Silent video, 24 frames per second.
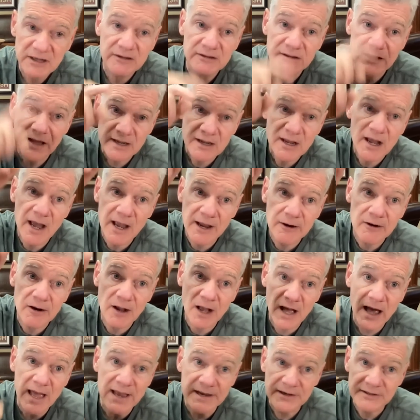Now, you like
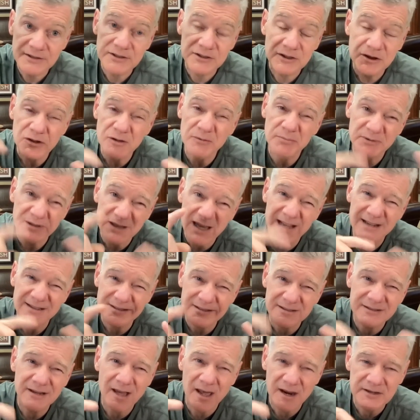higher highs too, but
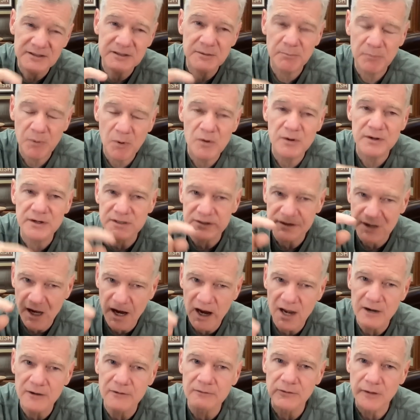that's not as important as
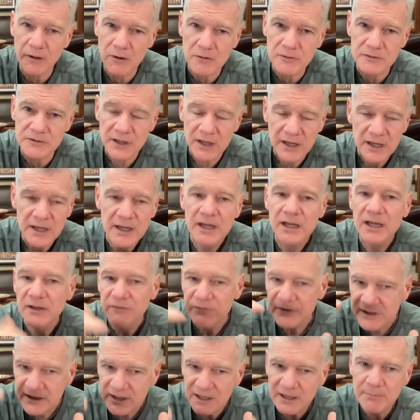higher lows.
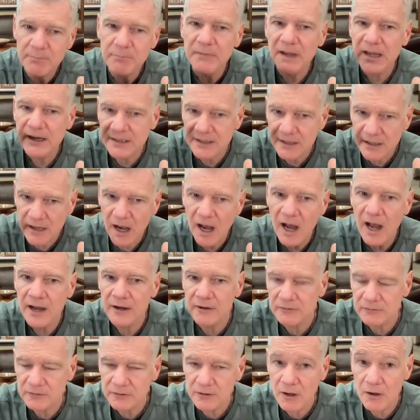If you keep making
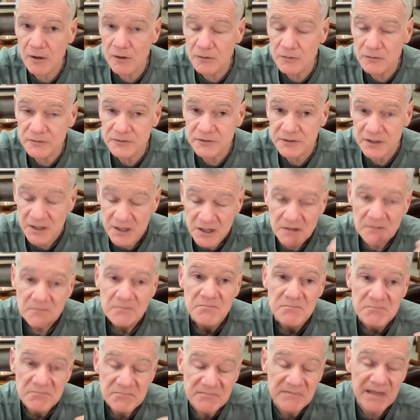higher lows,
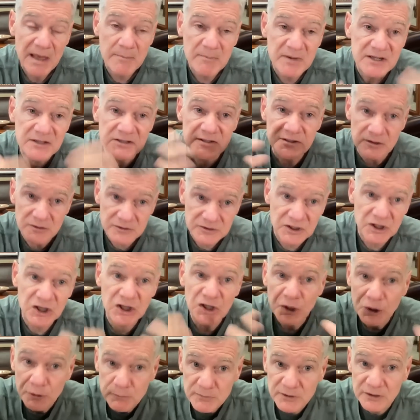that means there's
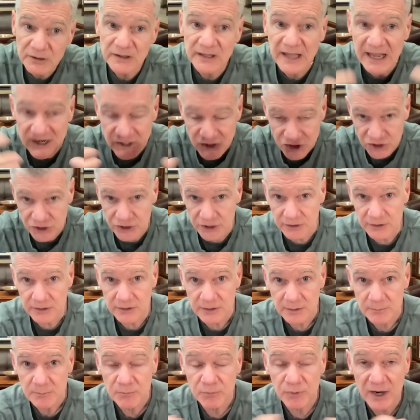
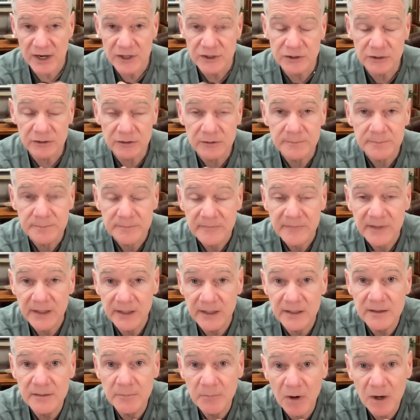accumulation pressure
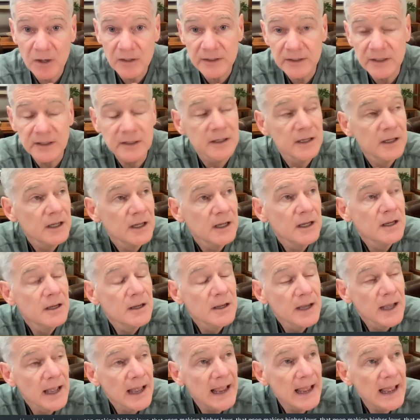in the market.
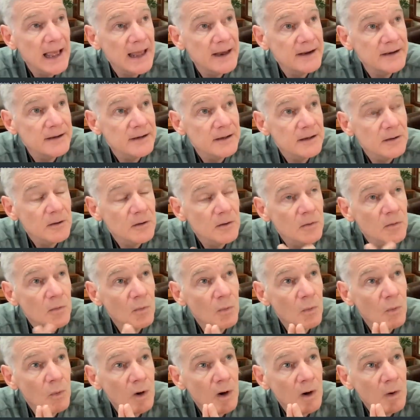And
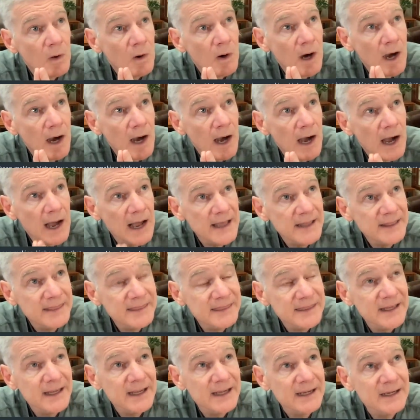I
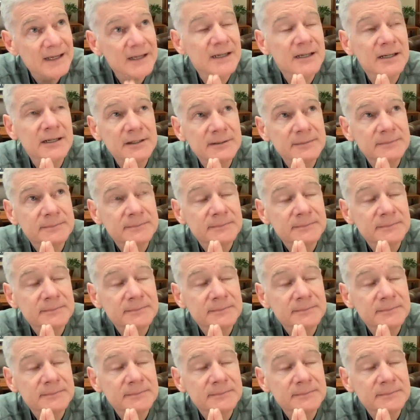think,